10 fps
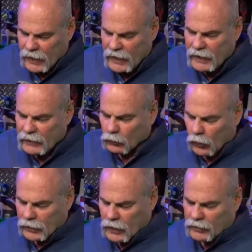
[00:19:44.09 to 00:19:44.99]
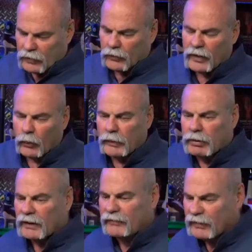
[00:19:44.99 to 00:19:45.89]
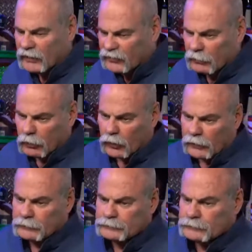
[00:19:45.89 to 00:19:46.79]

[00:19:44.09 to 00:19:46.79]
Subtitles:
and what all that we believe in and support.